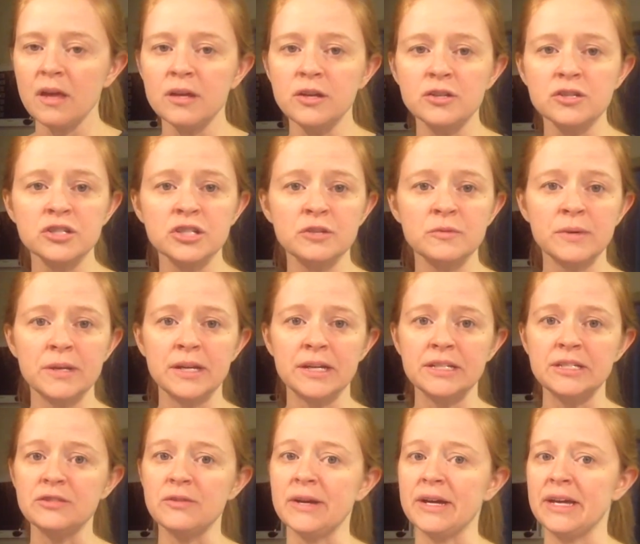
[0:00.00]
Usually what I
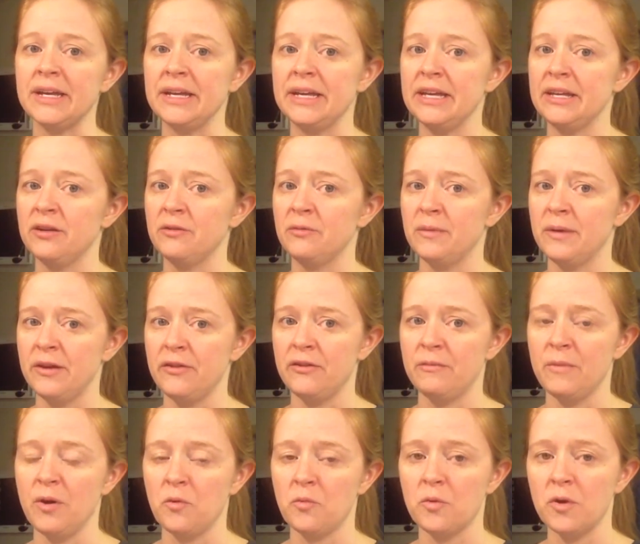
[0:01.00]
do, I kind of get in a
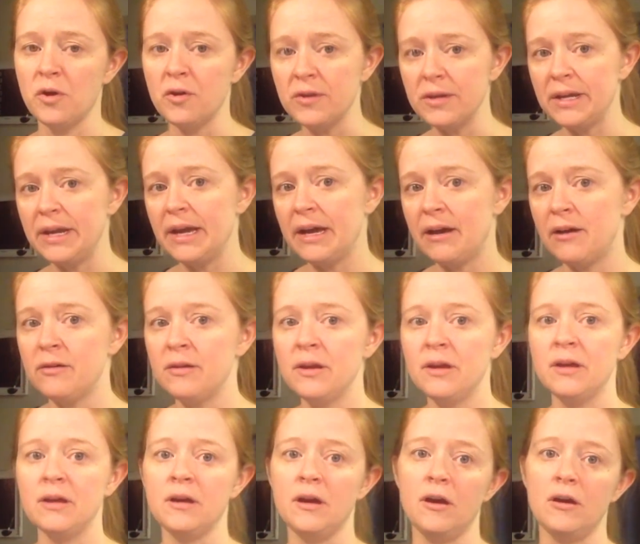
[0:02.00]
rhythm. I'll roll it out,
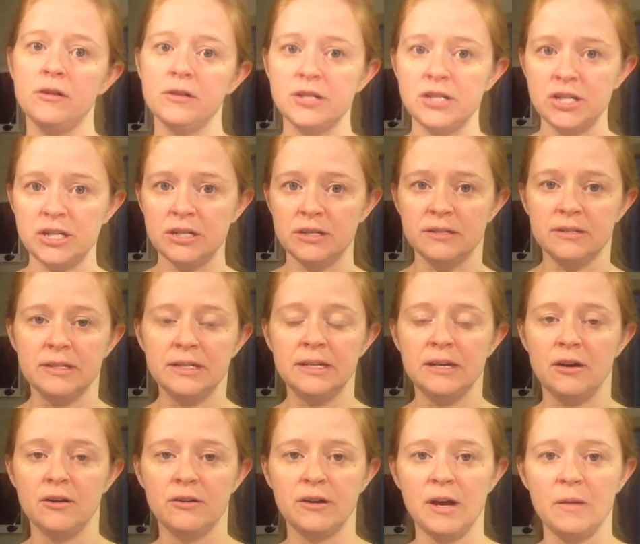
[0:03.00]
I'll chill it,
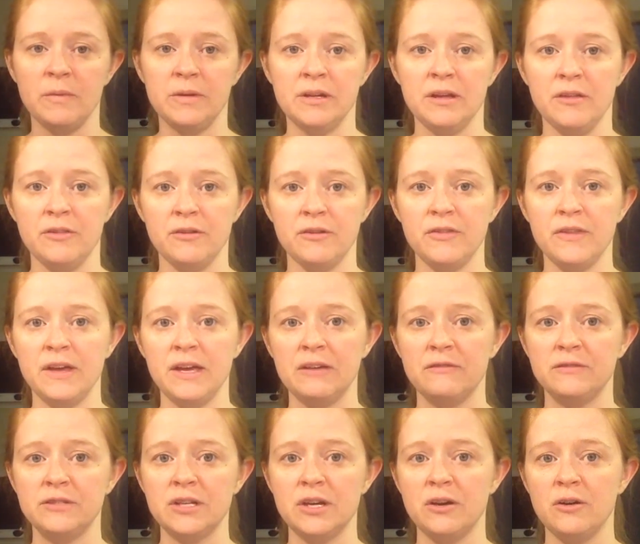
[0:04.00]
I'll grab another thing
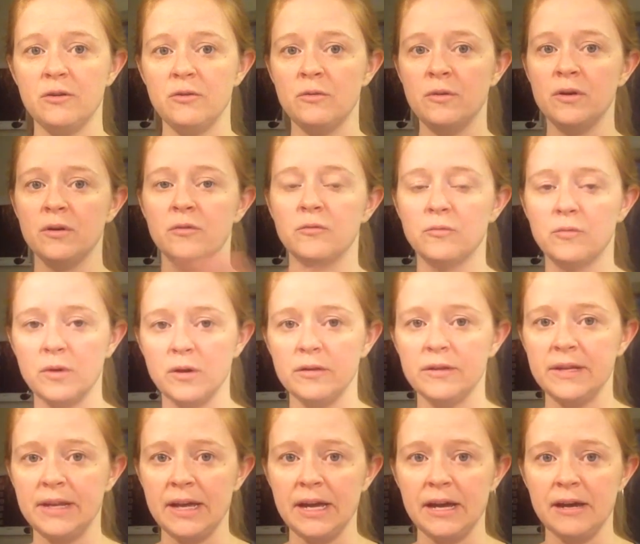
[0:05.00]
of dough, roll
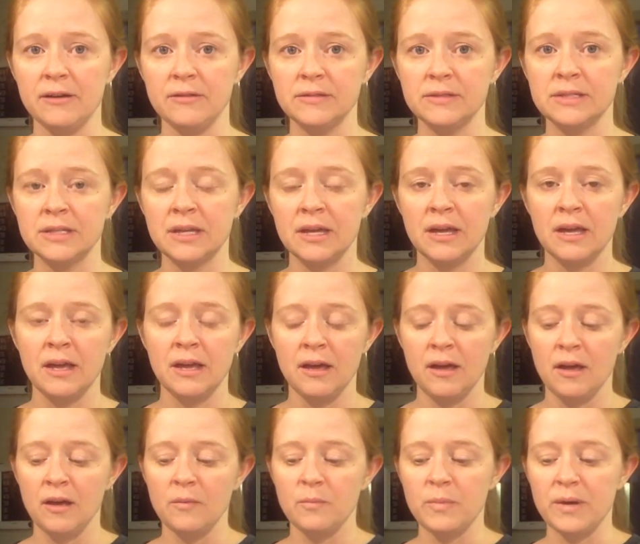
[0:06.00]
it out.
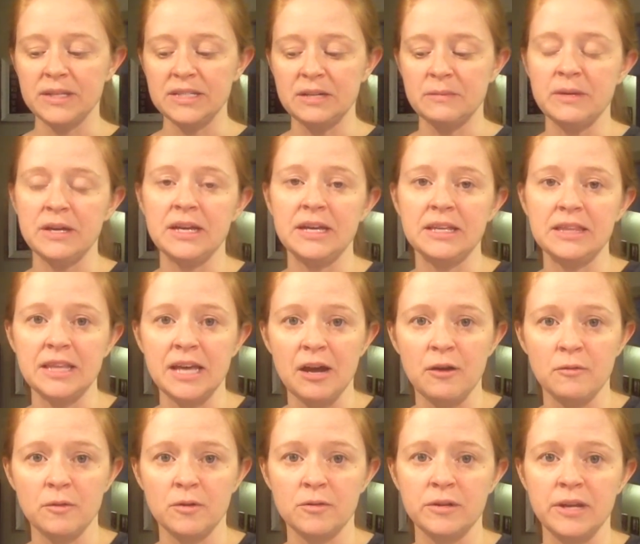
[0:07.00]
By the time I get
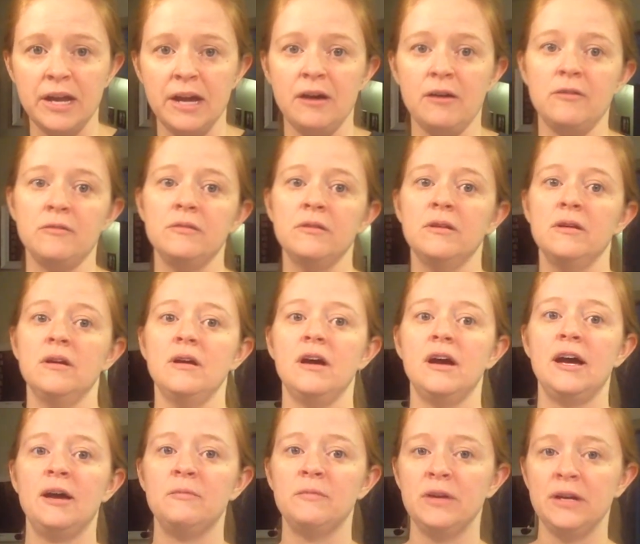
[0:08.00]
that rolled out,
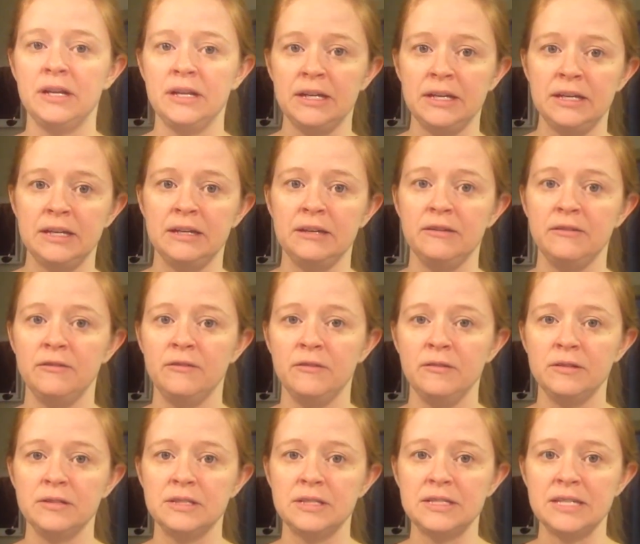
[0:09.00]
I'm ready
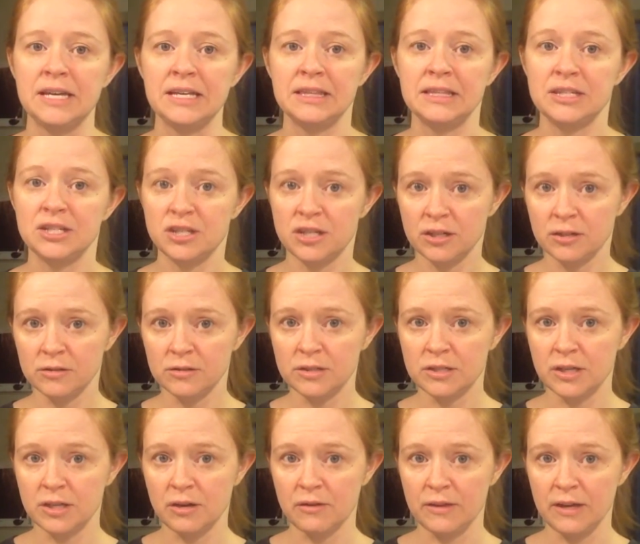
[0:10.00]
to take the chilled
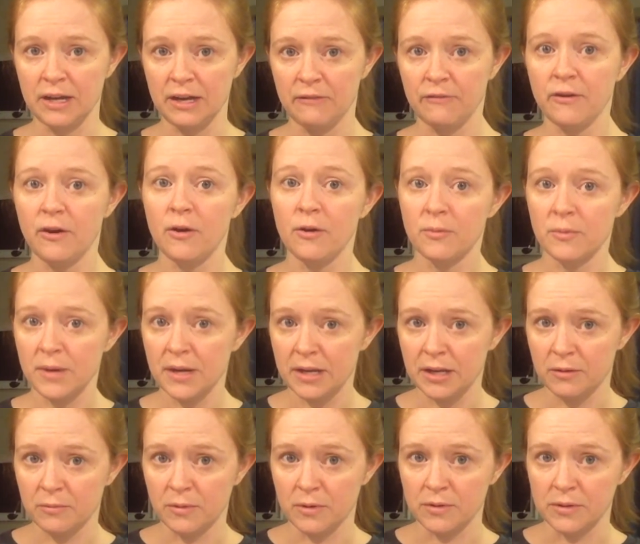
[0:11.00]
dough that I've
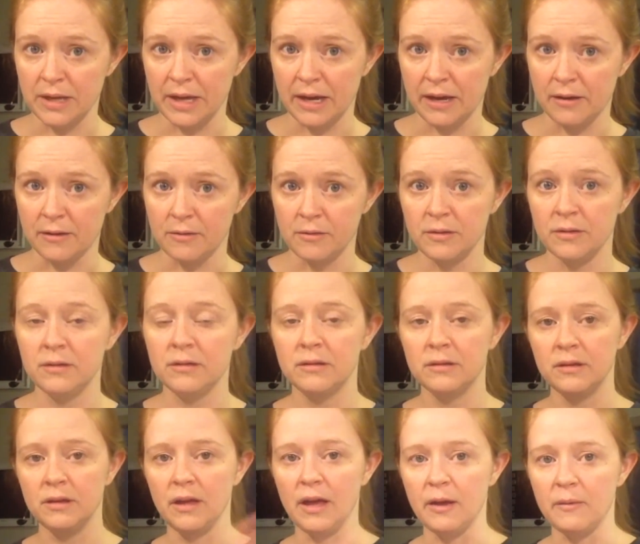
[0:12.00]
already rolled out
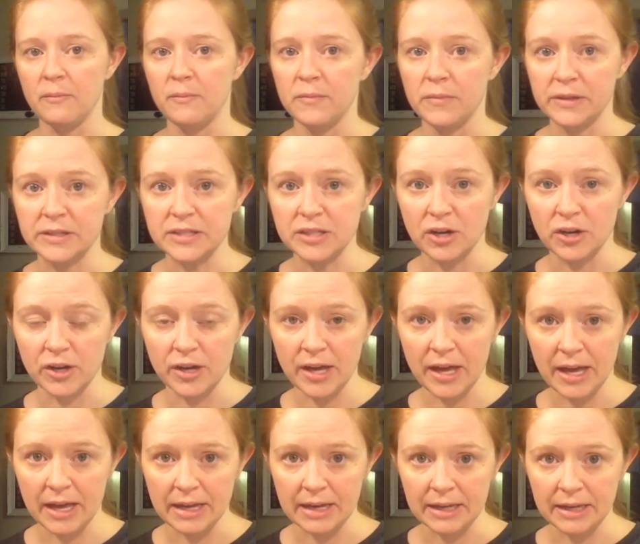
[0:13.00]
and start
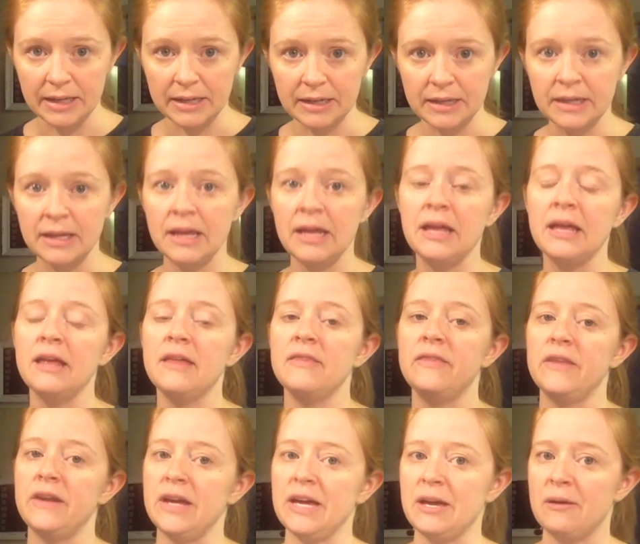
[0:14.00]
cutting.
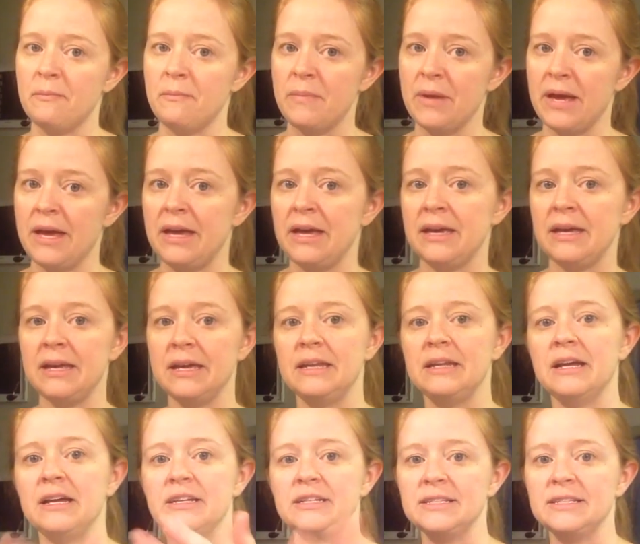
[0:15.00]
Then I can bake, and